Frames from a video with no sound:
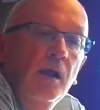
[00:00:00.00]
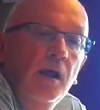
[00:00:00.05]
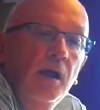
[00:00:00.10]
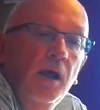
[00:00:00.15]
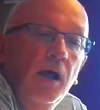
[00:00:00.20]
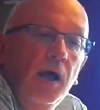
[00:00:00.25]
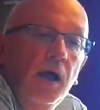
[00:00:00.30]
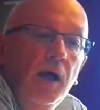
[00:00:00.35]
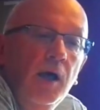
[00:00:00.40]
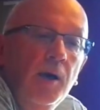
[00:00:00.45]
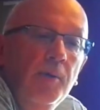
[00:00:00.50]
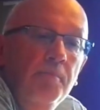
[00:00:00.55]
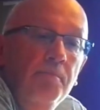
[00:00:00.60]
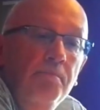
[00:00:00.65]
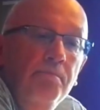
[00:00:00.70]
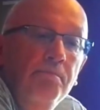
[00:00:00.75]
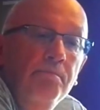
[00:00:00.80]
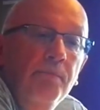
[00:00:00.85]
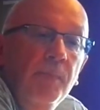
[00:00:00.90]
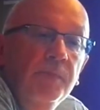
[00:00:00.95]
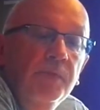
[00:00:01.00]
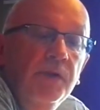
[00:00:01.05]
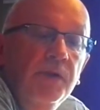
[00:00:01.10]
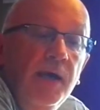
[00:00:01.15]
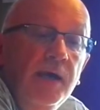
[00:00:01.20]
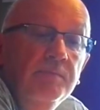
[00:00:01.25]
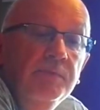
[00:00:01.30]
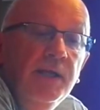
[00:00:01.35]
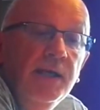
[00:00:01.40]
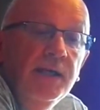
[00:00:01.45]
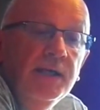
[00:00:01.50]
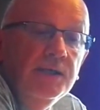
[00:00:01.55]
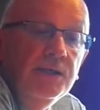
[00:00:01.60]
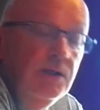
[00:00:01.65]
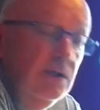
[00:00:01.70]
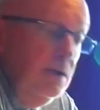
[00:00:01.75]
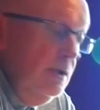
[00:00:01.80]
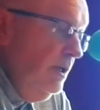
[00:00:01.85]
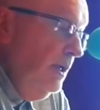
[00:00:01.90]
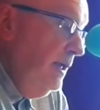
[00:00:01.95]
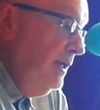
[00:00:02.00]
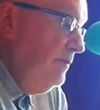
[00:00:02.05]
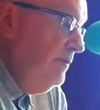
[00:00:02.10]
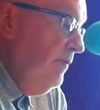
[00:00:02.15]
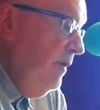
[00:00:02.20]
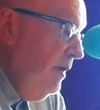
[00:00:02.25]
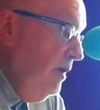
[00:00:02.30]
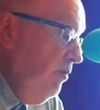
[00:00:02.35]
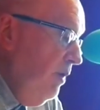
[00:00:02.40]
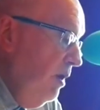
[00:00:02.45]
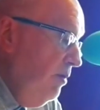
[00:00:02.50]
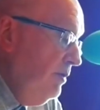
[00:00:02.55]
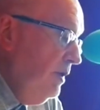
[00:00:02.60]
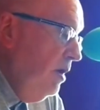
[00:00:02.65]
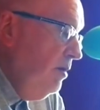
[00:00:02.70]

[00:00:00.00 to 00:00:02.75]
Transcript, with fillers: Um, the name Dixon is very well known